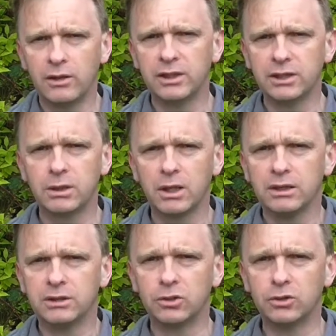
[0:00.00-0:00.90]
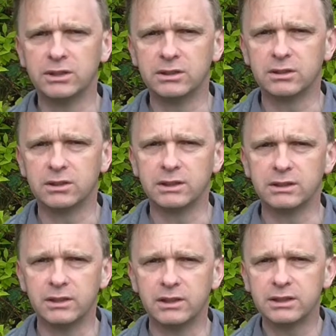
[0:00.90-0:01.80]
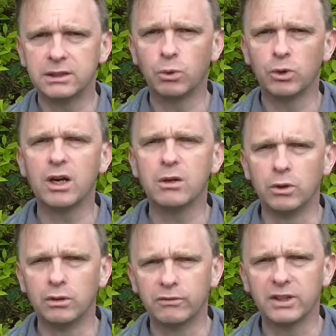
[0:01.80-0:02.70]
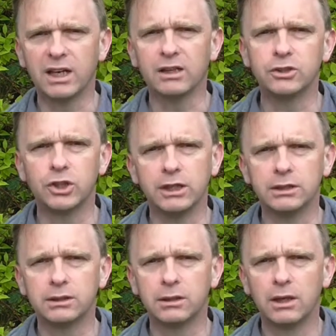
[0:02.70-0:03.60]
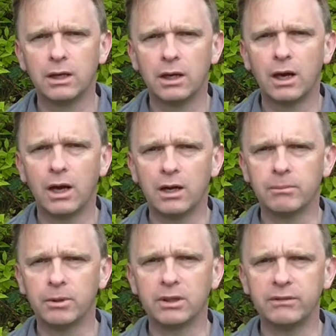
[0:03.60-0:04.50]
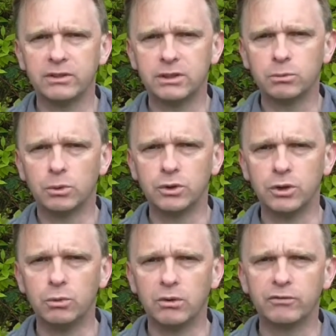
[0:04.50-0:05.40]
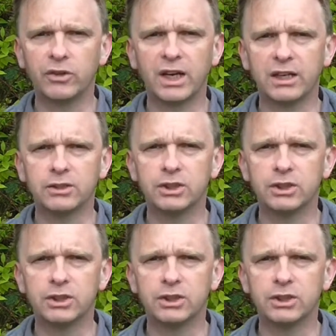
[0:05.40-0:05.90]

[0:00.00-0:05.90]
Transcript: And this is a green society. This is what I want for Cannock Chase. And I believe this is what you want for